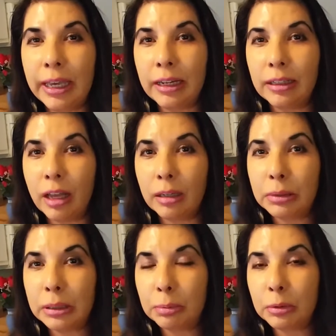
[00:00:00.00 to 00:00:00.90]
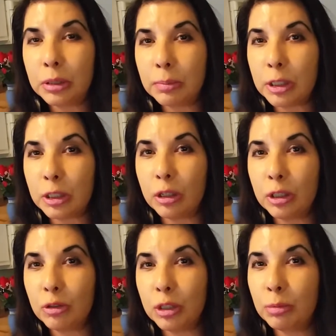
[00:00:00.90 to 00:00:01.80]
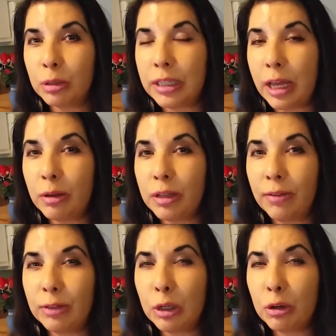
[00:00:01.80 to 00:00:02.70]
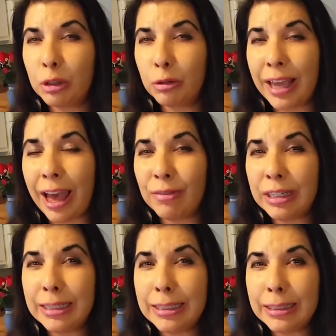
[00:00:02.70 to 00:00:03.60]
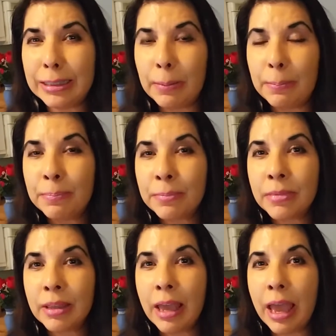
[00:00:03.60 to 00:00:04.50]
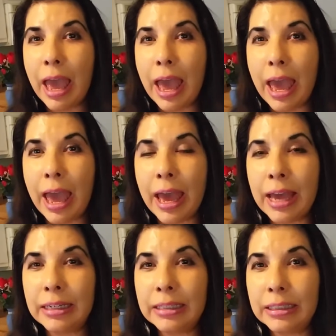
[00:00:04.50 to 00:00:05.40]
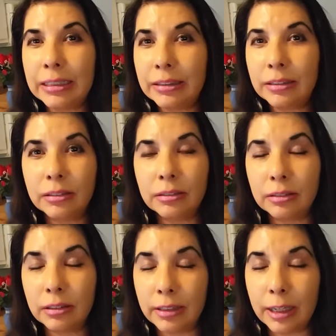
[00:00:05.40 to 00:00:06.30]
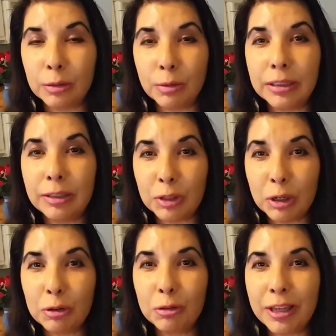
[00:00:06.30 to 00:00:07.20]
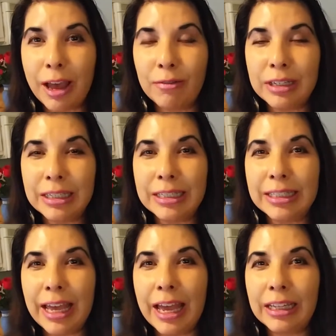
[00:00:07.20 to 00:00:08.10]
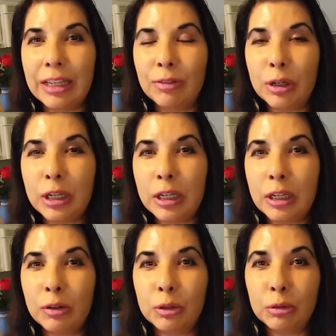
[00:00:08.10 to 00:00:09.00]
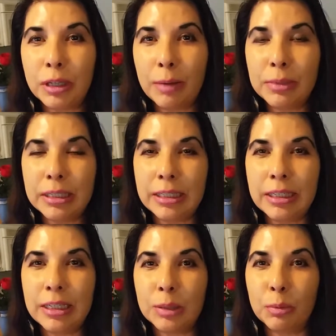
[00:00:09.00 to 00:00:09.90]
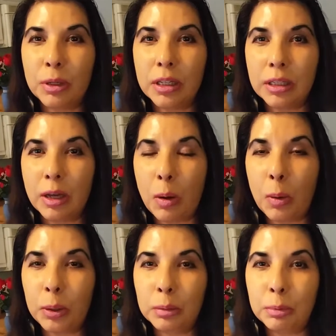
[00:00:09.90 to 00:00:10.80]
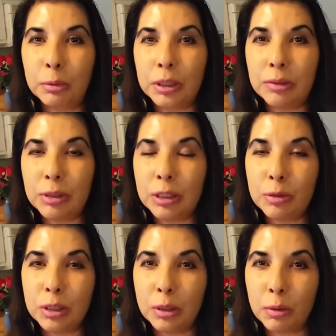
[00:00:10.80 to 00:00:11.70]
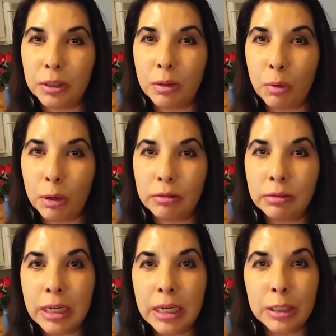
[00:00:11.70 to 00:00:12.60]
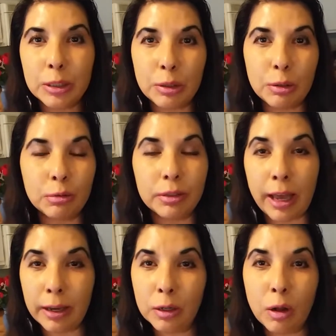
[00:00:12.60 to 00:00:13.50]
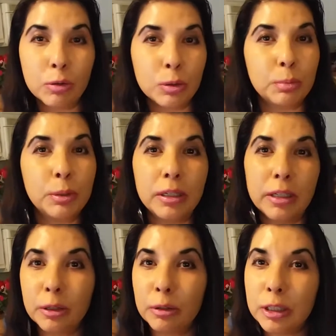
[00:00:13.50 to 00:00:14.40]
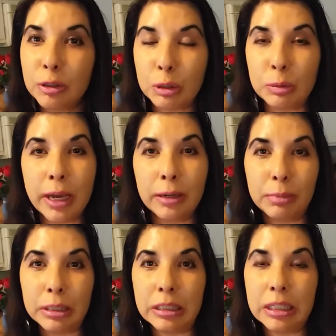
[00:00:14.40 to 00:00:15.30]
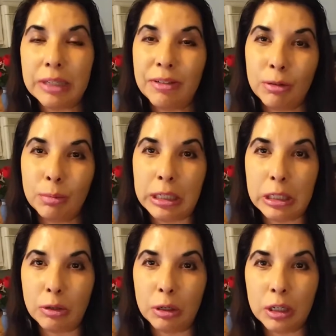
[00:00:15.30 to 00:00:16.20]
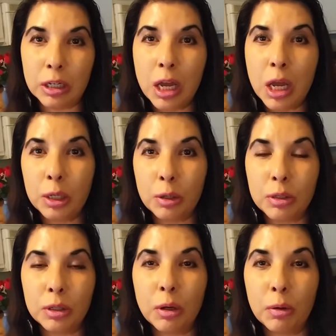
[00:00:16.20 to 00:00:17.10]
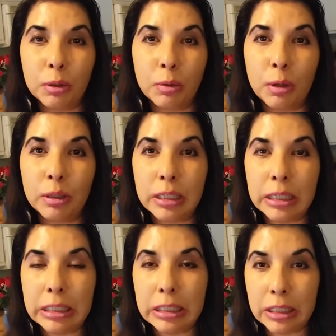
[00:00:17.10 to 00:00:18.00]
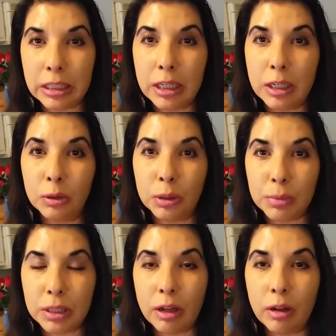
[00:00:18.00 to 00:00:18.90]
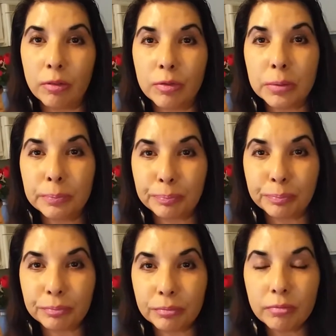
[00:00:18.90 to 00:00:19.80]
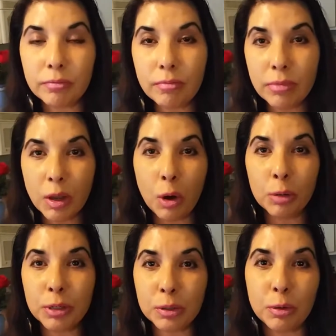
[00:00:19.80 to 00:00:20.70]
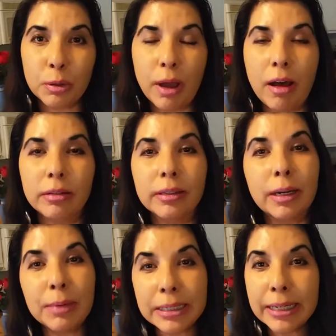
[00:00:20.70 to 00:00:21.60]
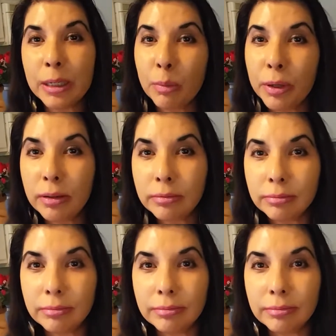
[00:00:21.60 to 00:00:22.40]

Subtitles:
and a lot of people, especially on YouTube, will tell you they've cured their cavities. And that's right, they've cured their cavities and they've healed their gum disease with oil pulling using coconut oil. So that could also put another industry out of business if everybody started using coconut oil to heal themselves or restore their health. I'm not saying it will,